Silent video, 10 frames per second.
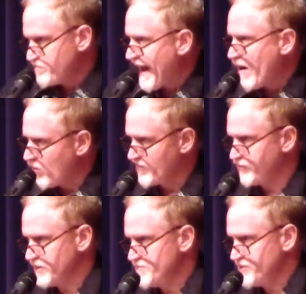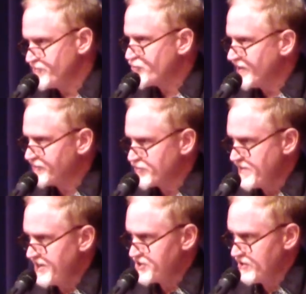powerful image of
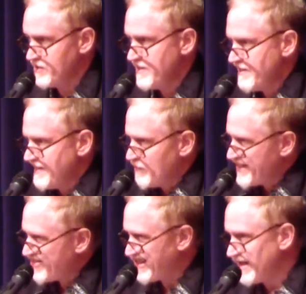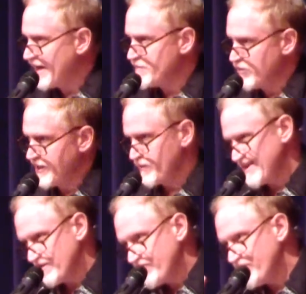transformation. Without the line break,
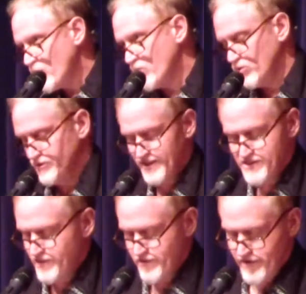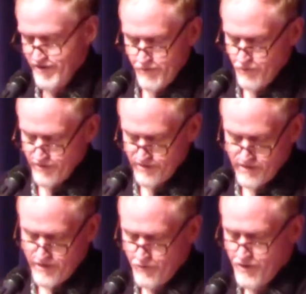without the formal dexterity,
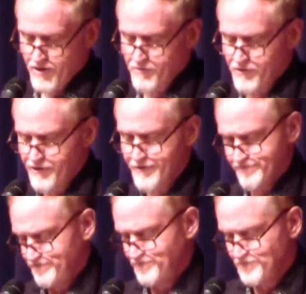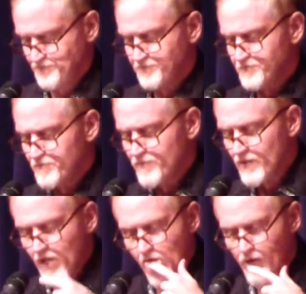it wouldn't come clear.
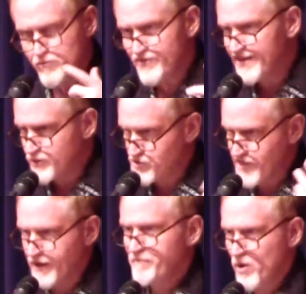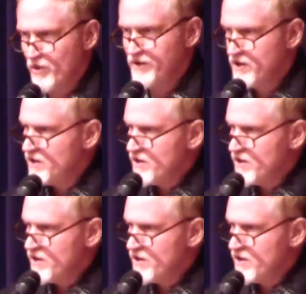All right, moving on to a second poet,